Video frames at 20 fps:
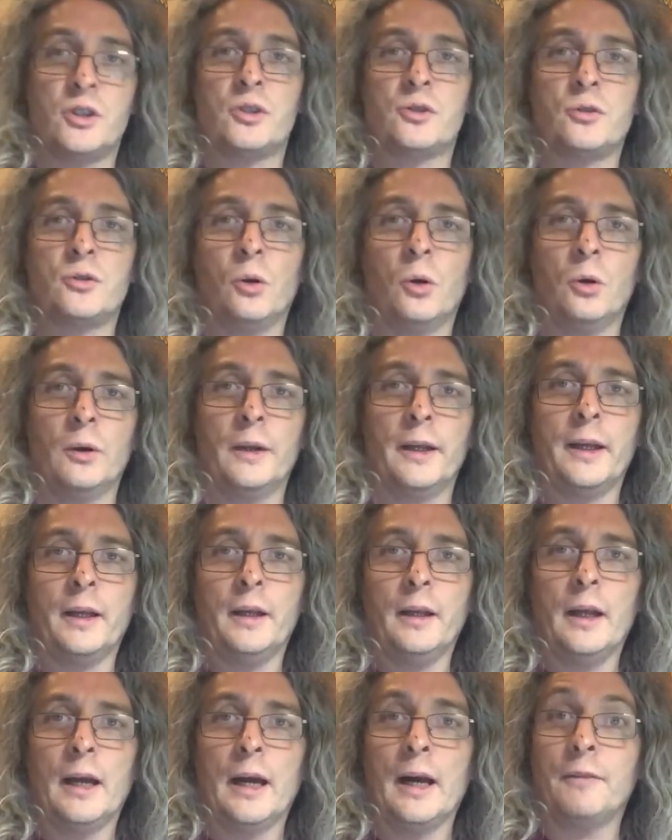
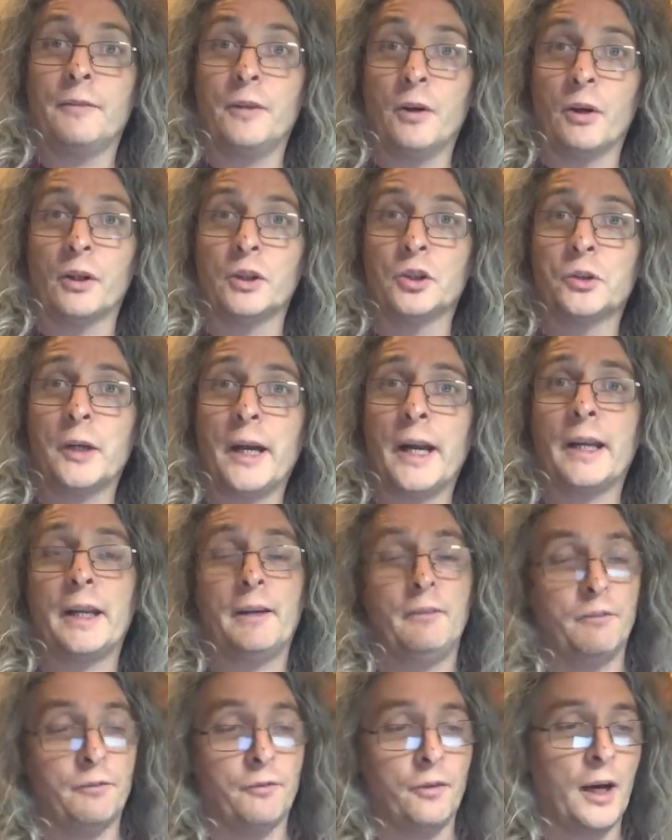stalling, if you're on track,
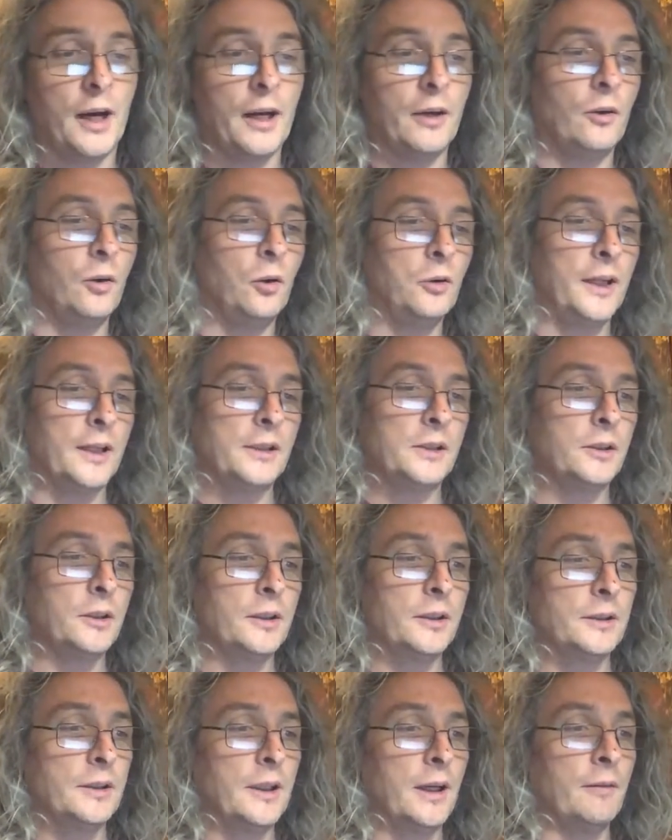in front, all that sort
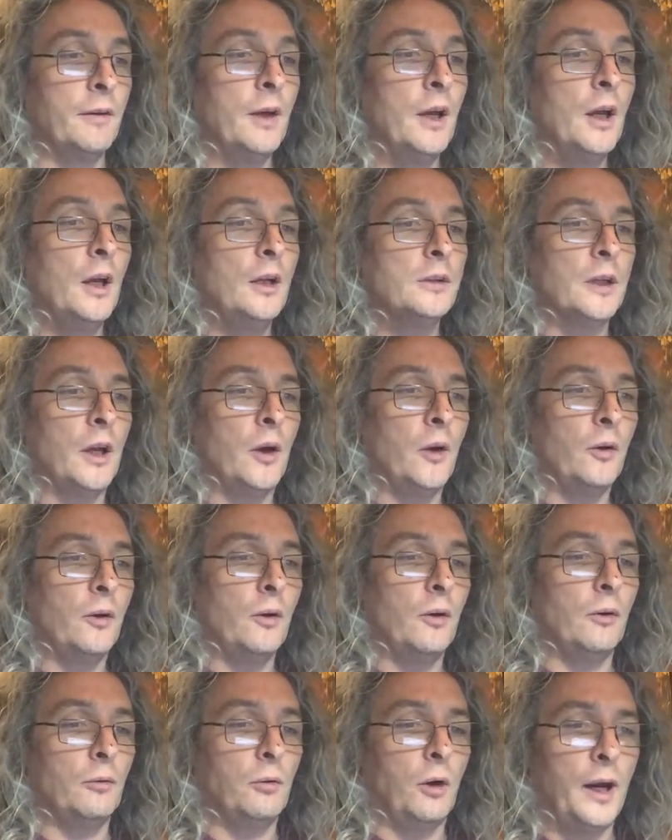of stuff. So
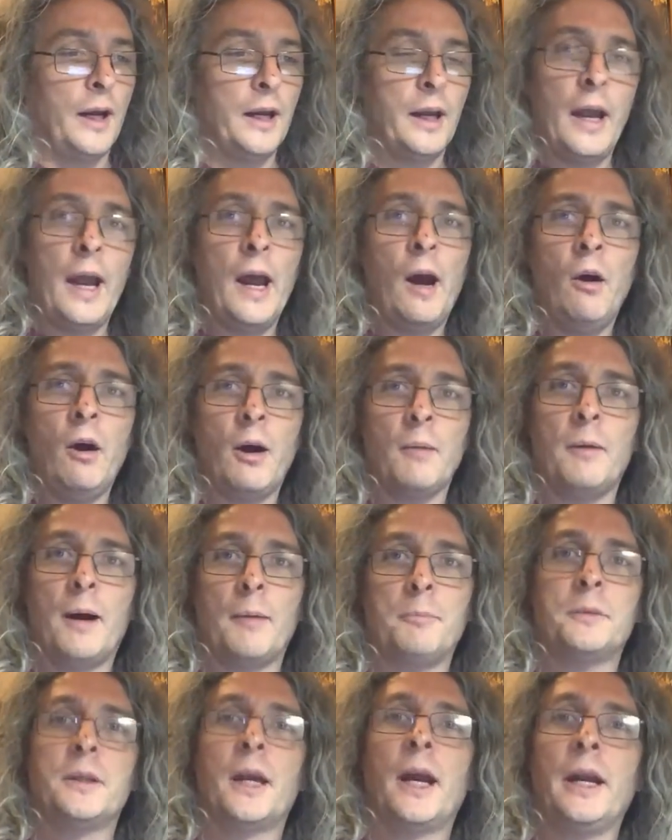right now I'm
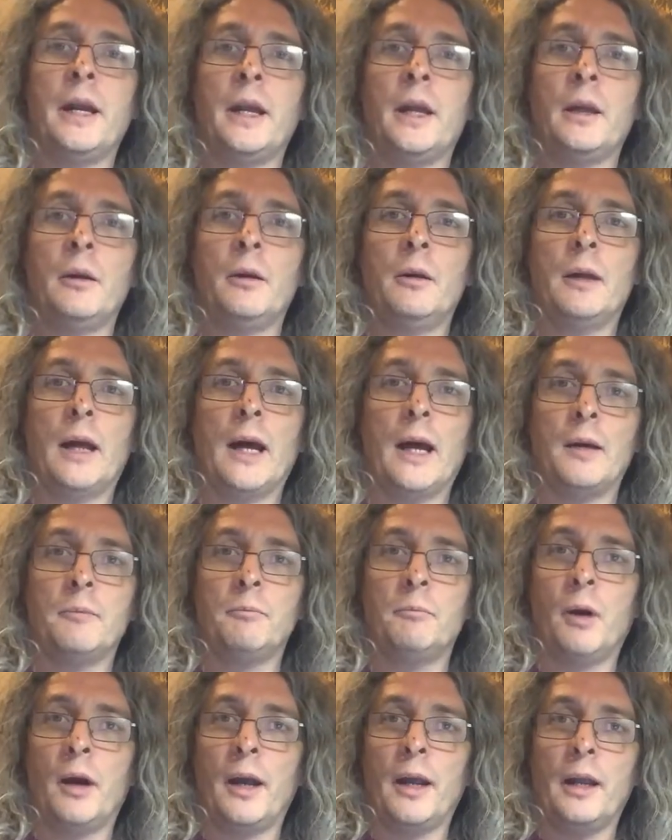updating
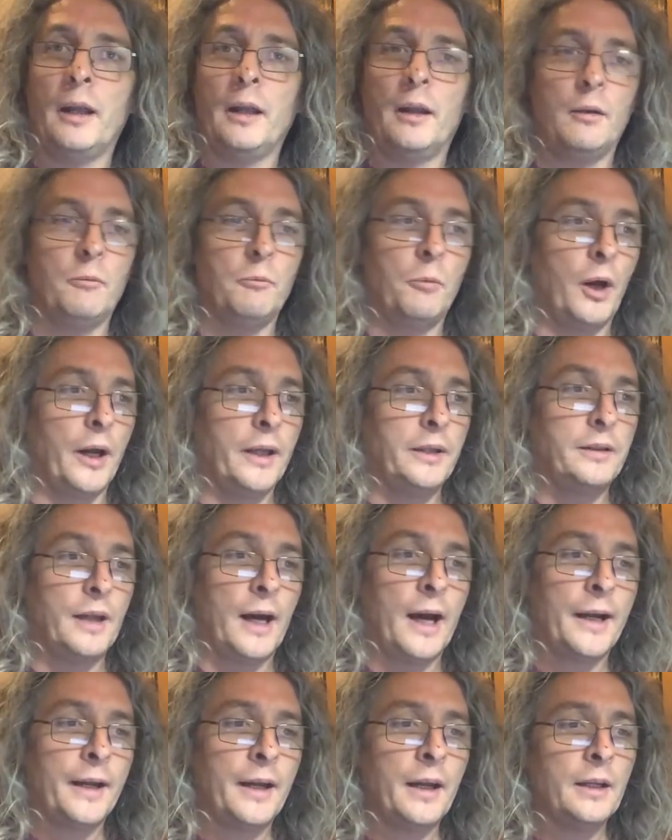my
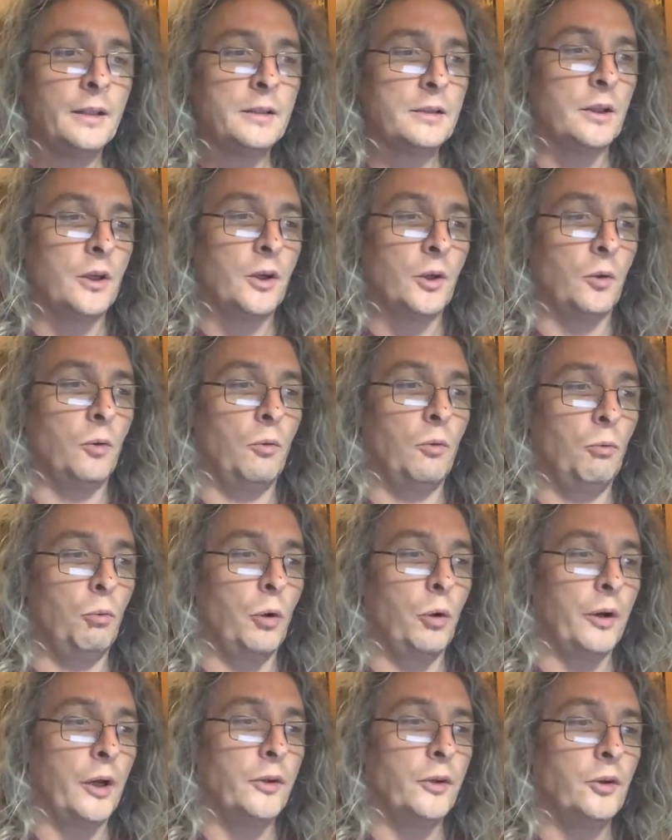data. So
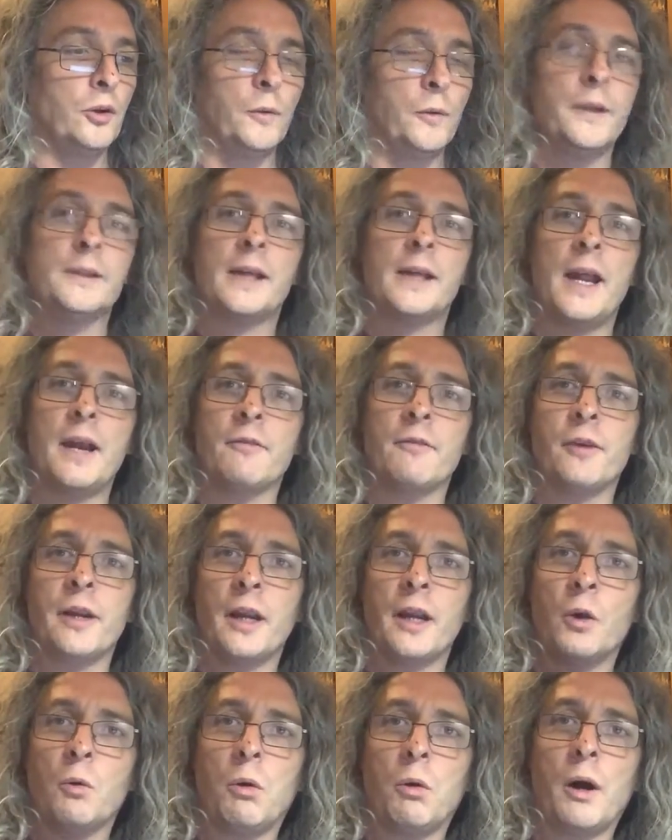what I do is every
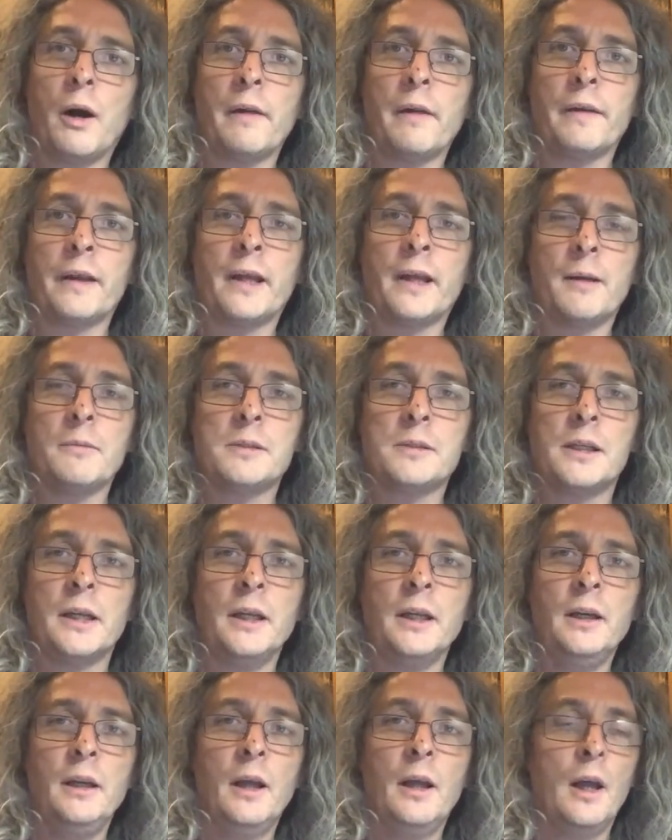inquiry that comes
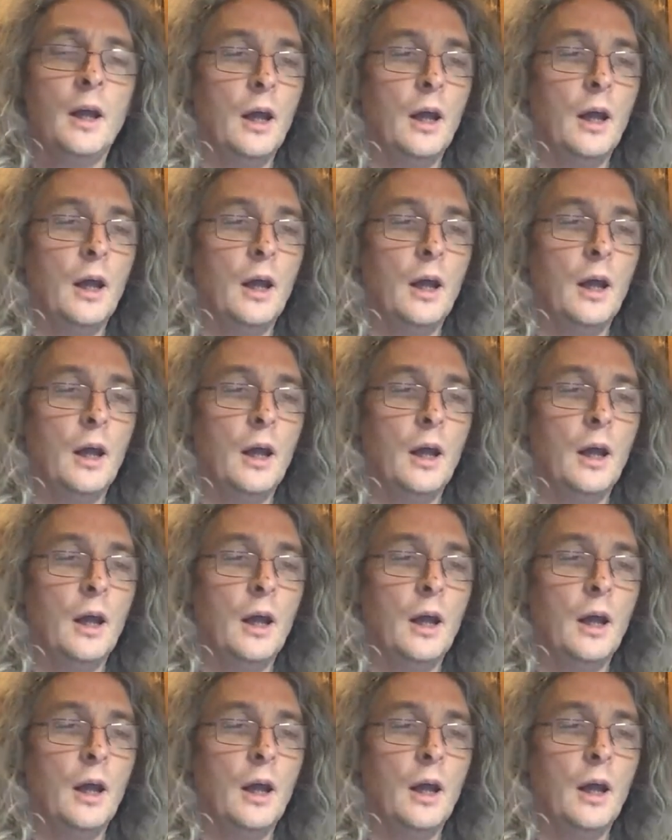in,